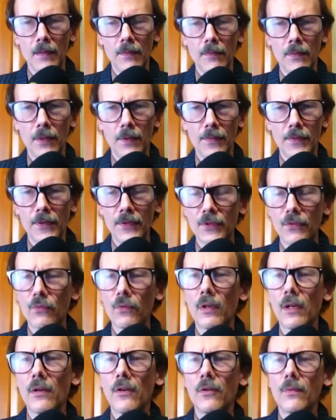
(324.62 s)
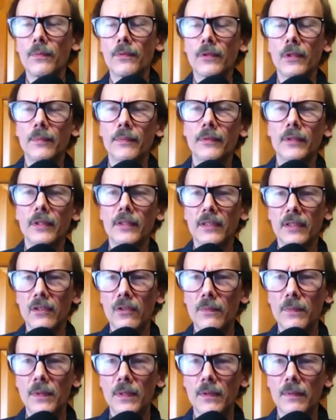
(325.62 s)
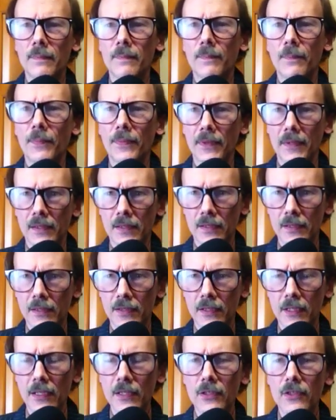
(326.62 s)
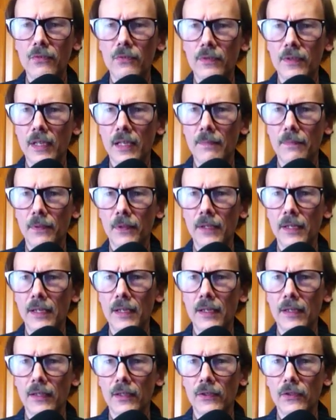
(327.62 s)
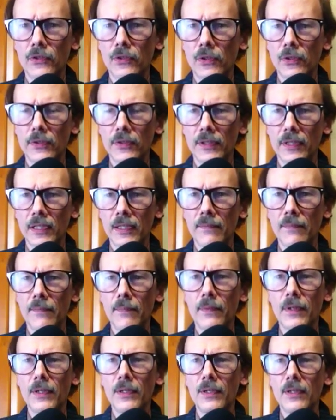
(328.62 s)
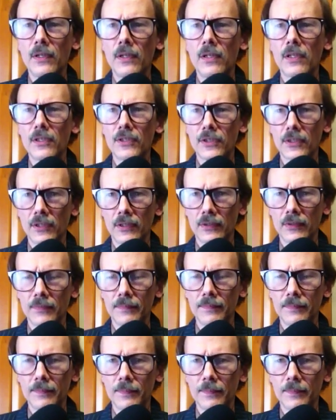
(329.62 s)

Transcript: But this is what I hope Trump does. I hope he continues with that plan and controlling them, but he also